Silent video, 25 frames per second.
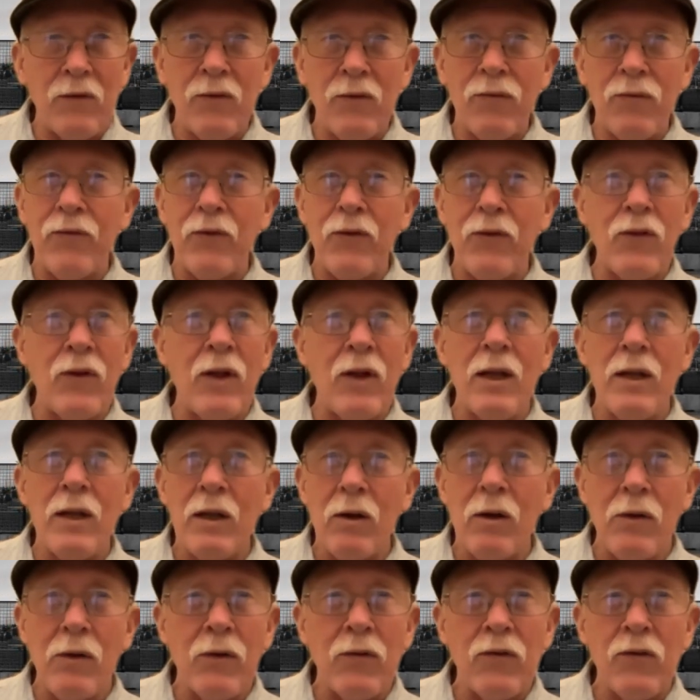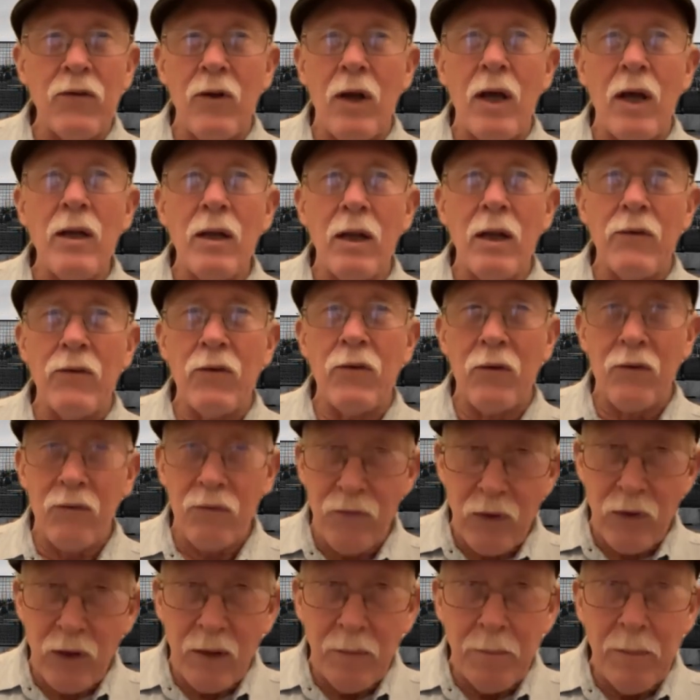for standing on the sidelines; it's
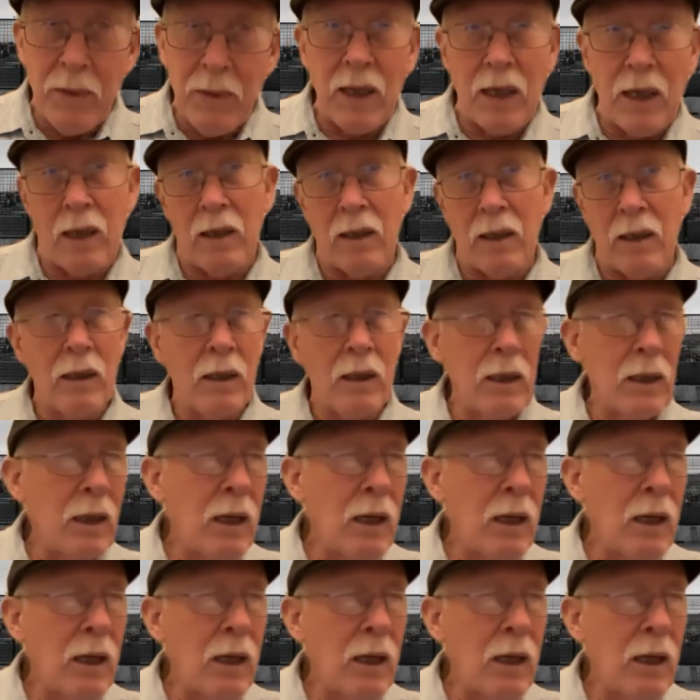for committing.